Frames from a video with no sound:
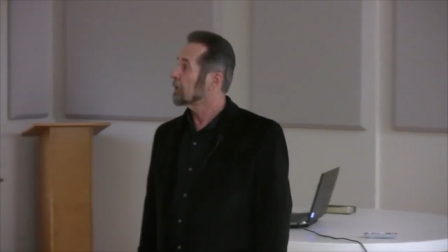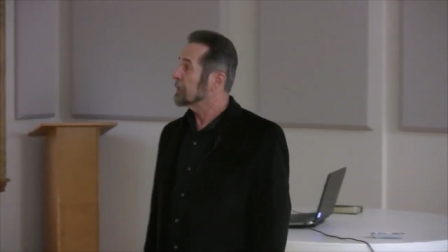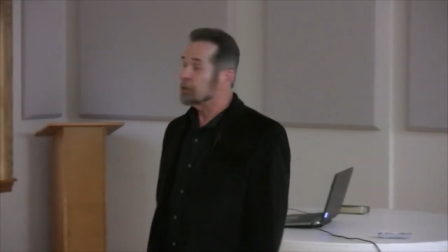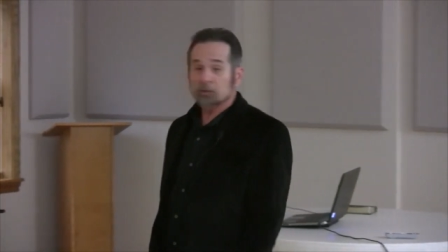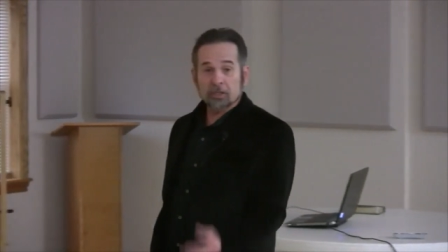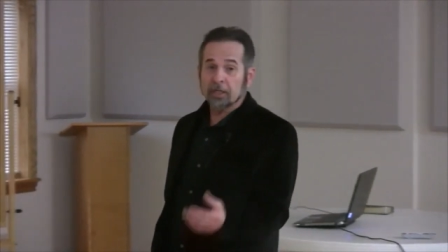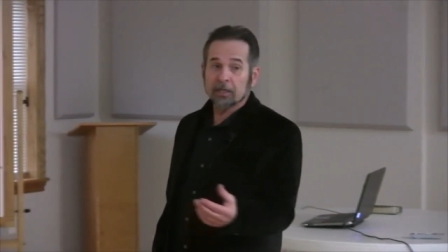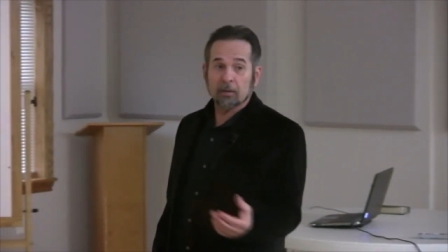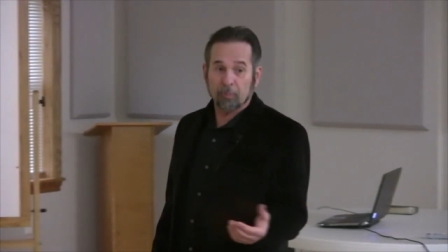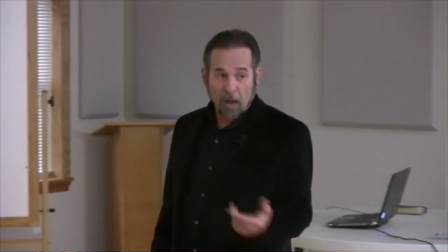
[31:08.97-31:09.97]
Can you
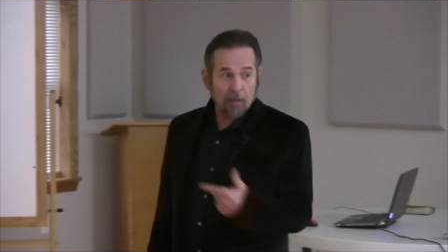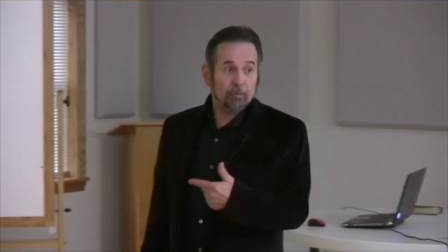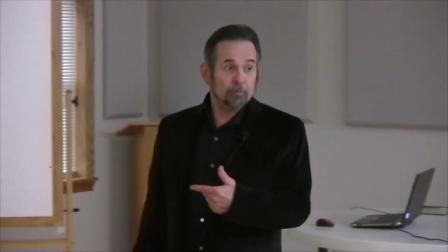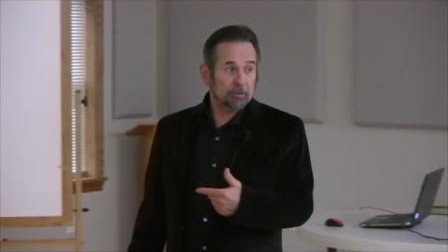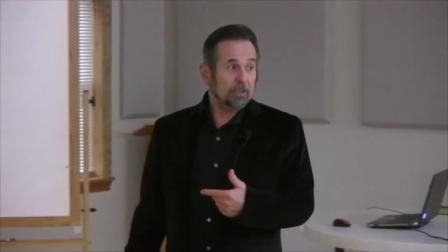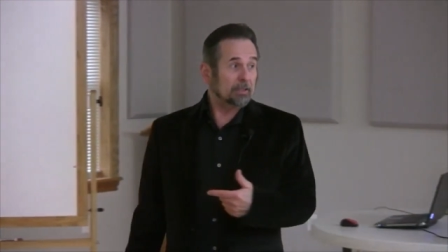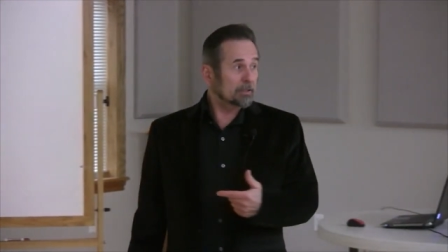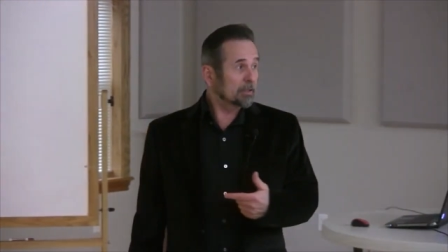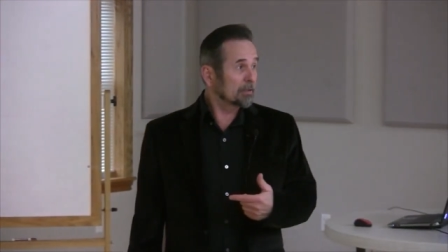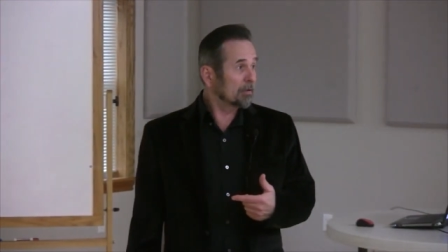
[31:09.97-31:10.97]
see a problem with
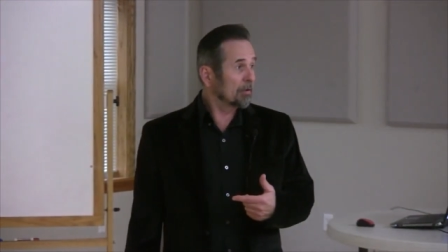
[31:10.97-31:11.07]
this?